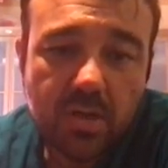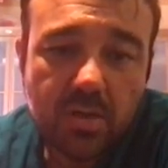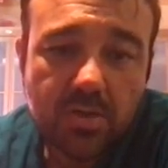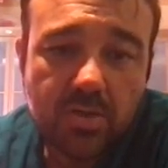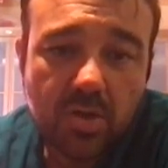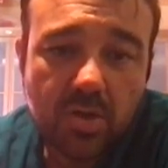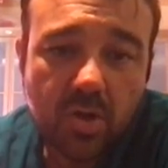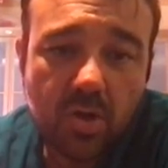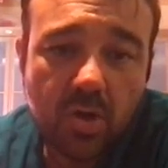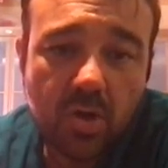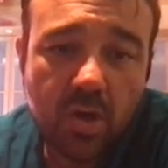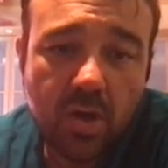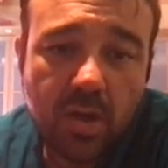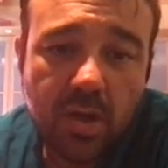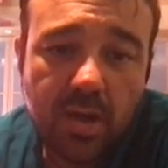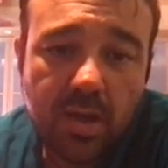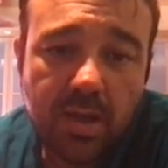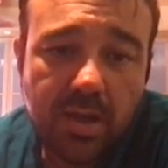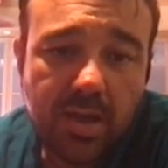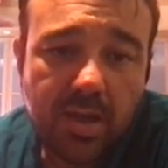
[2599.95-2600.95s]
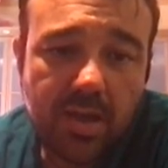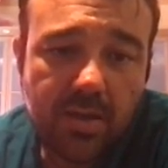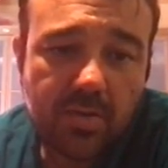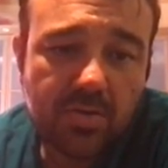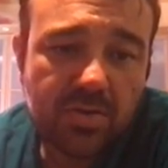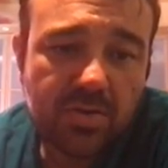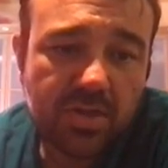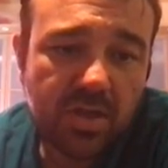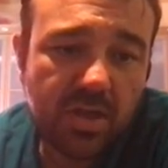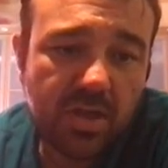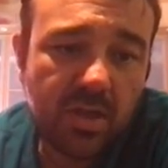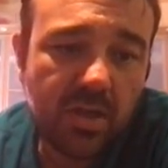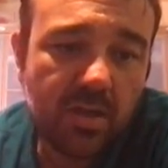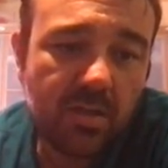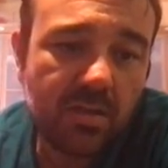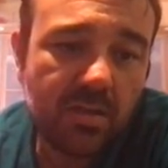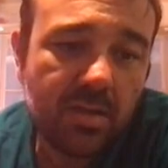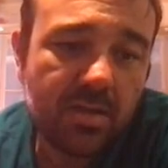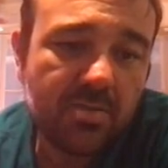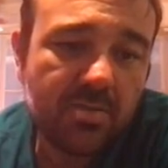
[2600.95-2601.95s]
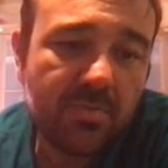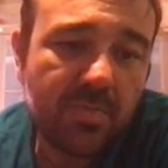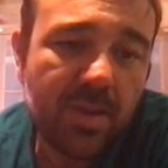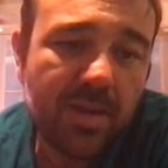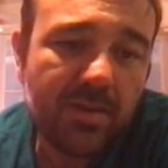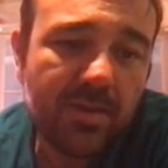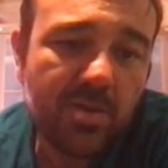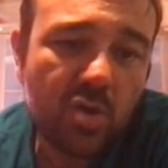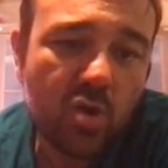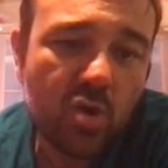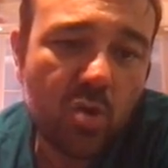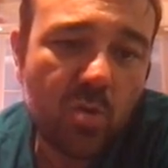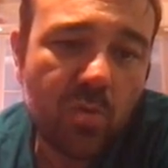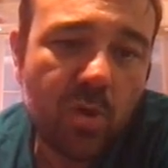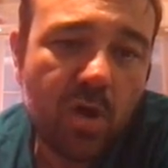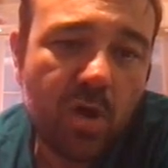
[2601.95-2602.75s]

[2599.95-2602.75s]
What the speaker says: So here you see the spectrum